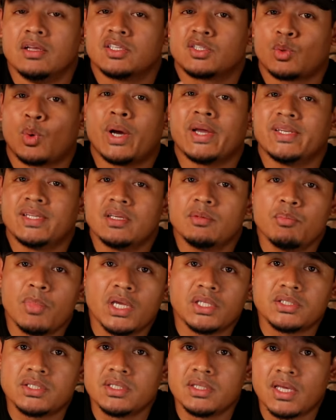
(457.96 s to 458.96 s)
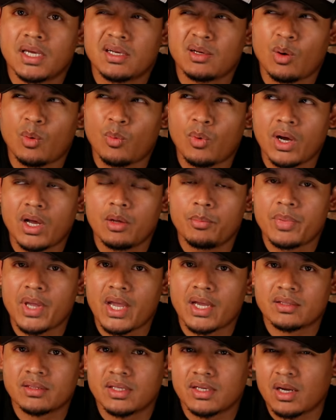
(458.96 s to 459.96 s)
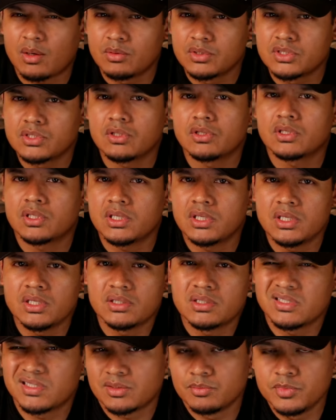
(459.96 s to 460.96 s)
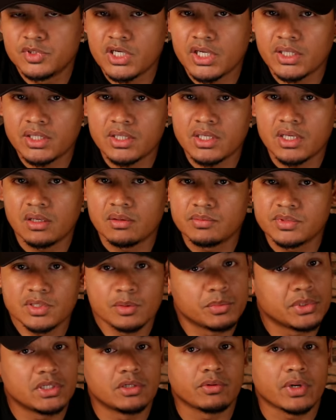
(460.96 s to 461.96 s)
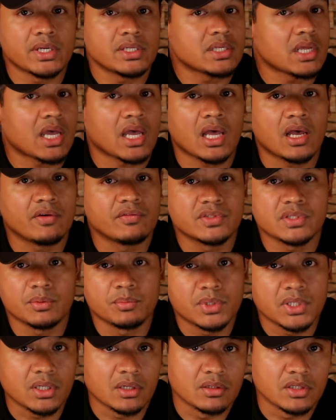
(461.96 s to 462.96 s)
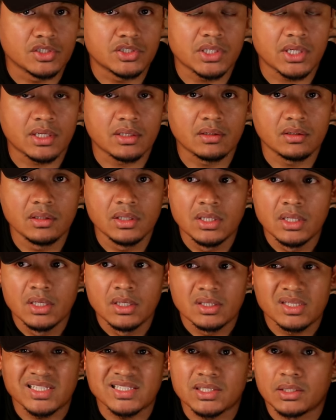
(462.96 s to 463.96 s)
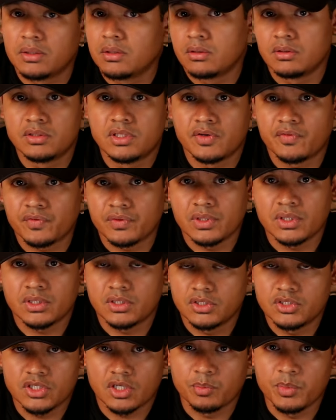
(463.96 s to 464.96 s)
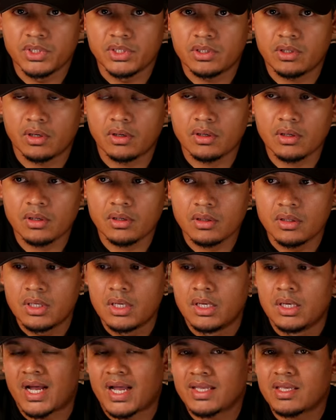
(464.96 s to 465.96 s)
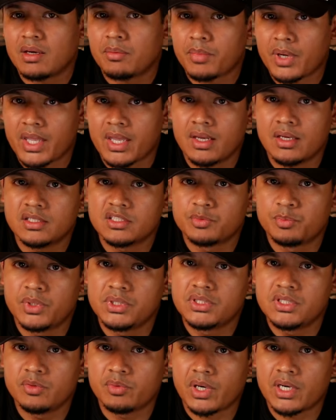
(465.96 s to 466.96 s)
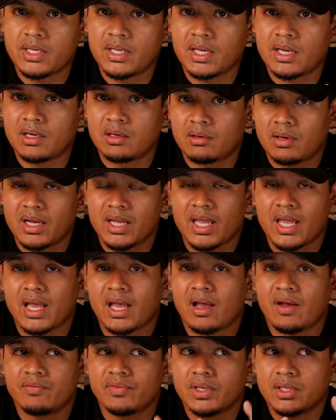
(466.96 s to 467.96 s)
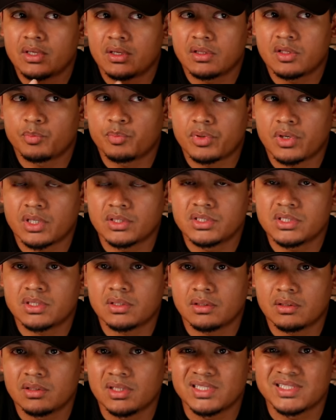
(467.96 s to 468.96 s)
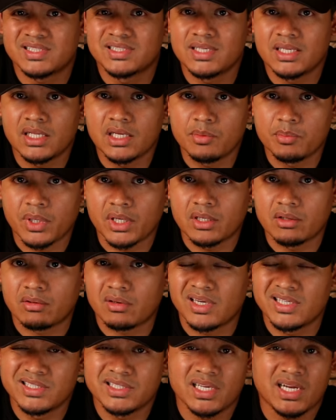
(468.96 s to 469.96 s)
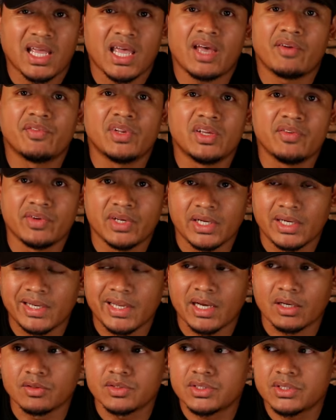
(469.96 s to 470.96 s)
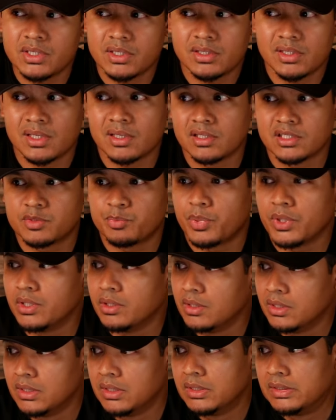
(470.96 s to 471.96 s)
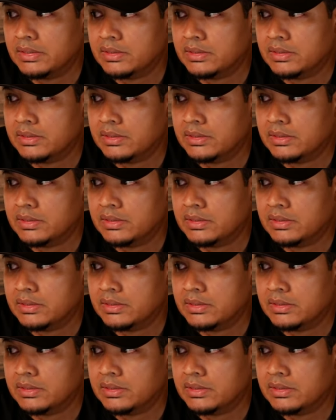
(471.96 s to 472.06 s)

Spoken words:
So I did mention that a while back that I was looking into some JDMs. It'd be great to have something on the channel that's a little different than a German car. I got my hands busy right now. I have that other project car that's sitting in my garage that I haven't even announced yet, and it's been